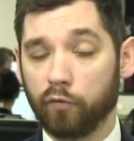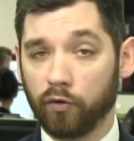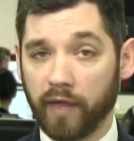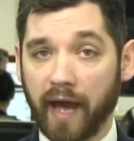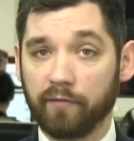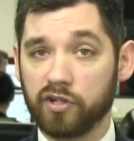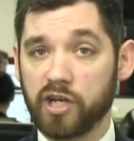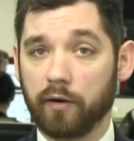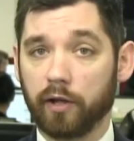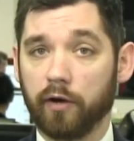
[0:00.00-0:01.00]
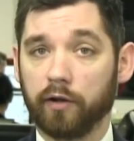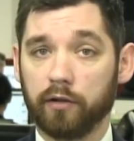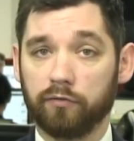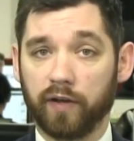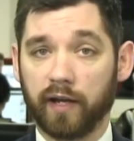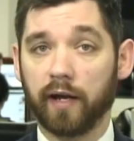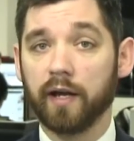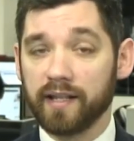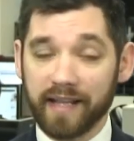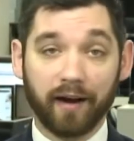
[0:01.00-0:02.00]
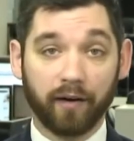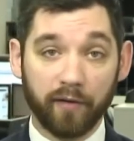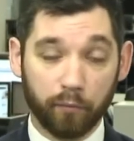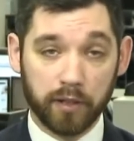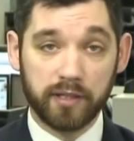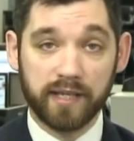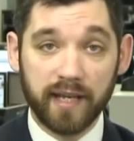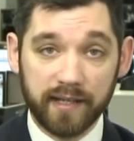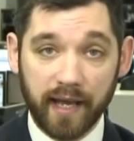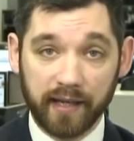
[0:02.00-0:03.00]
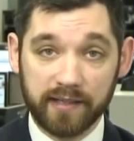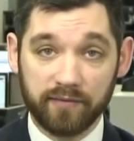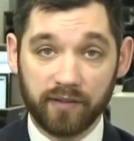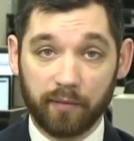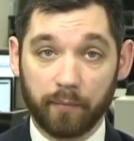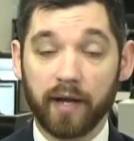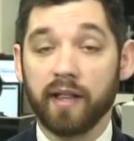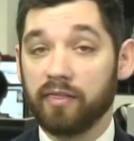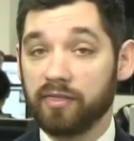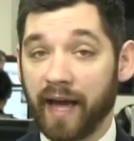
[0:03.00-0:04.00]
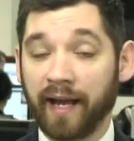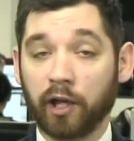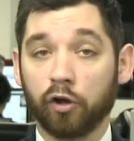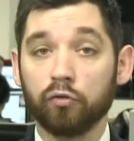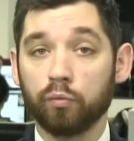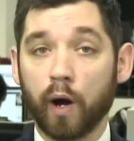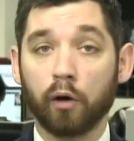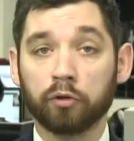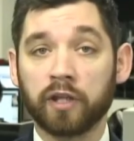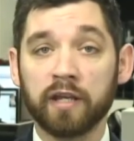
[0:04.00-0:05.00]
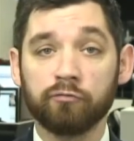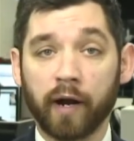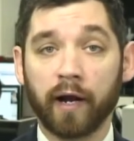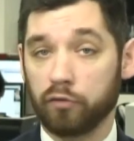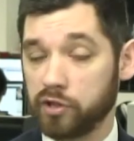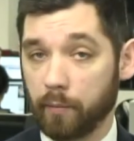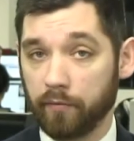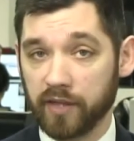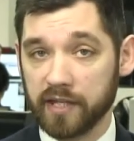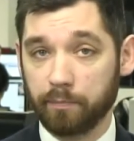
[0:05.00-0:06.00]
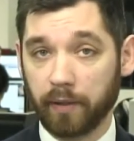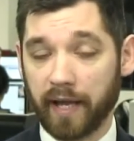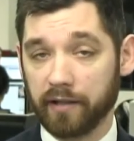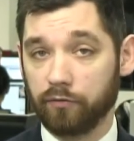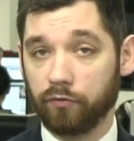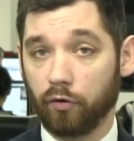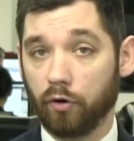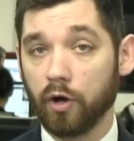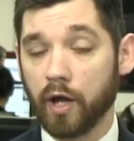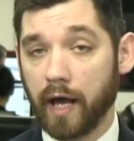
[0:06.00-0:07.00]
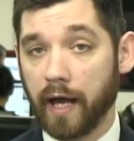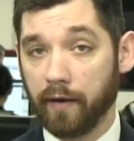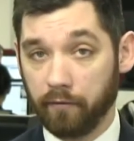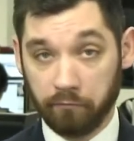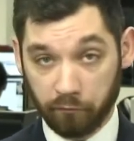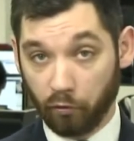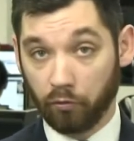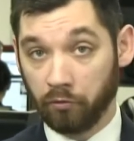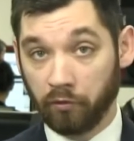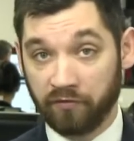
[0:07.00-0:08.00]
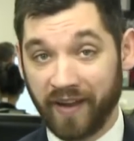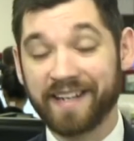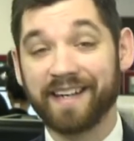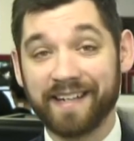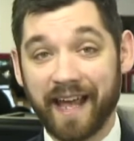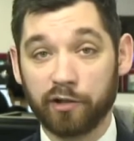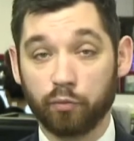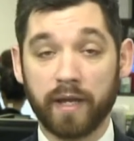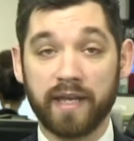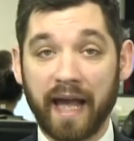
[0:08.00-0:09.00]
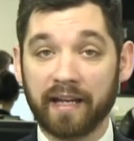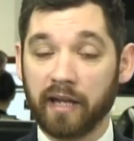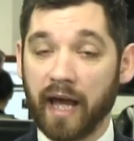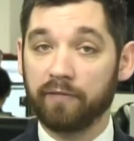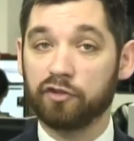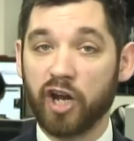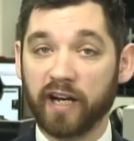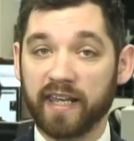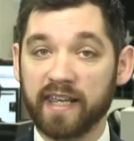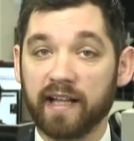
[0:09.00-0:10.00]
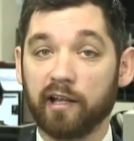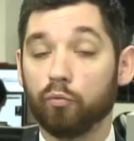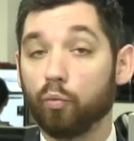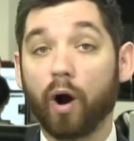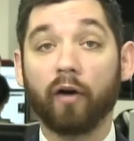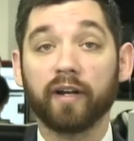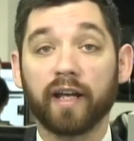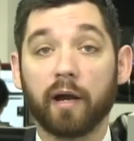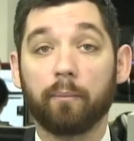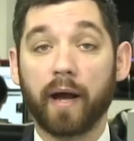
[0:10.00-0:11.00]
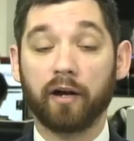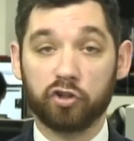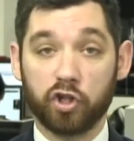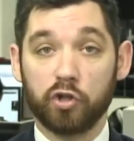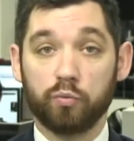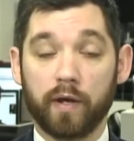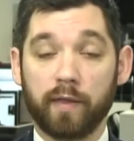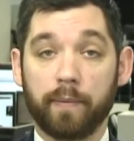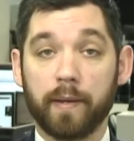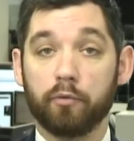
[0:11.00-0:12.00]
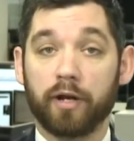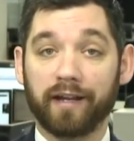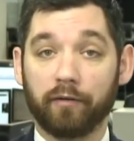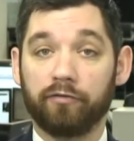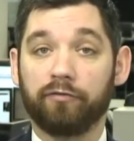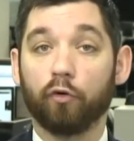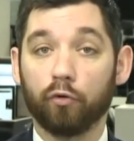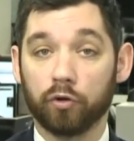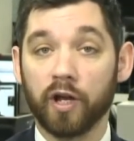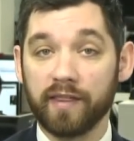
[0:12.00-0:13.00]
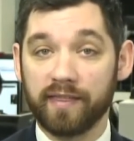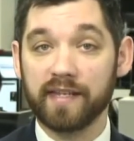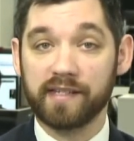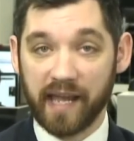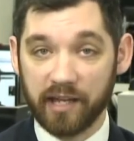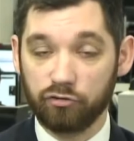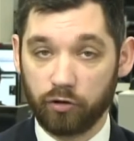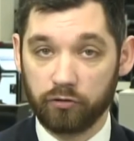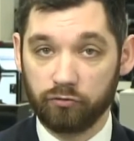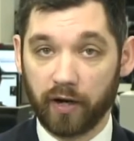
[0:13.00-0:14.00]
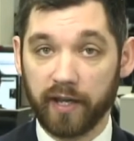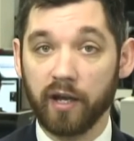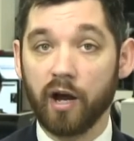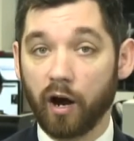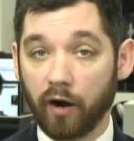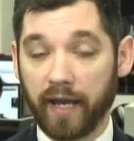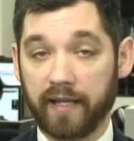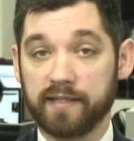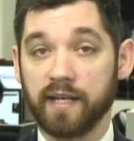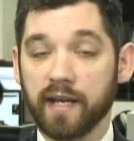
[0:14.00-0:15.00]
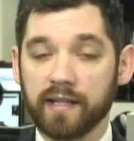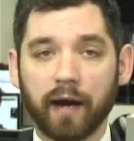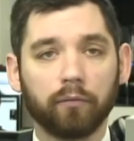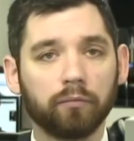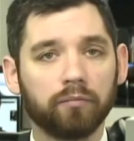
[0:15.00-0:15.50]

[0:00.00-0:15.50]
the average hourly earnings figure. Now, if we see a negative number, that could well derail some of these plans for the Fed next week and have Janet Yellen worrying about just whether people can afford these interest rate hikes. Now,